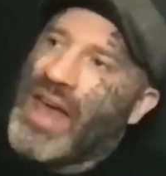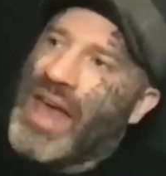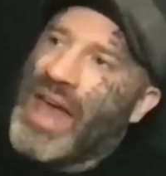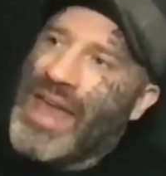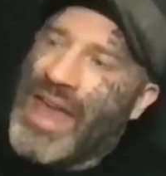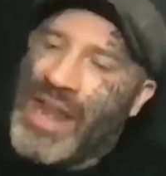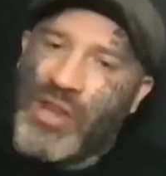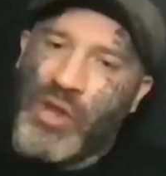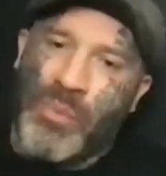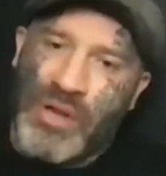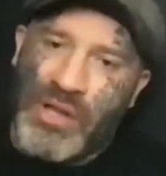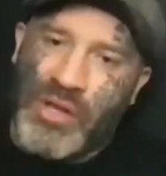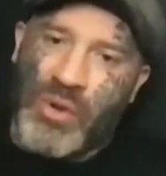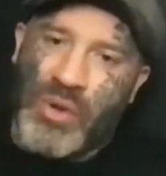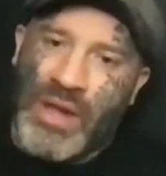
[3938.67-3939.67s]
He ended up in the
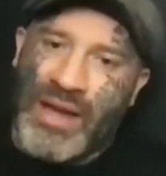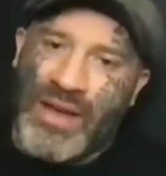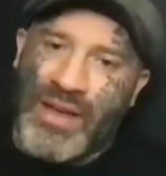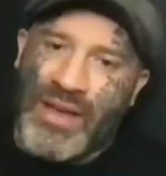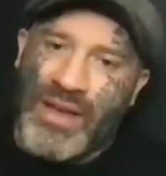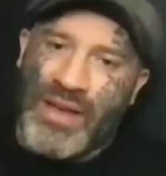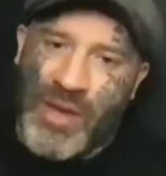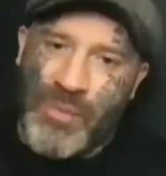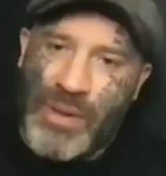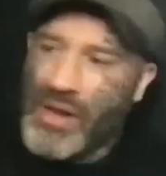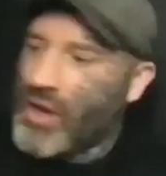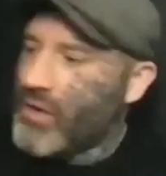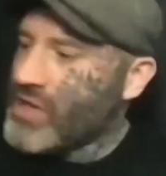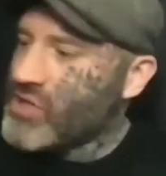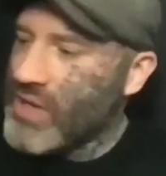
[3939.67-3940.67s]
Gulag Archipelago, right?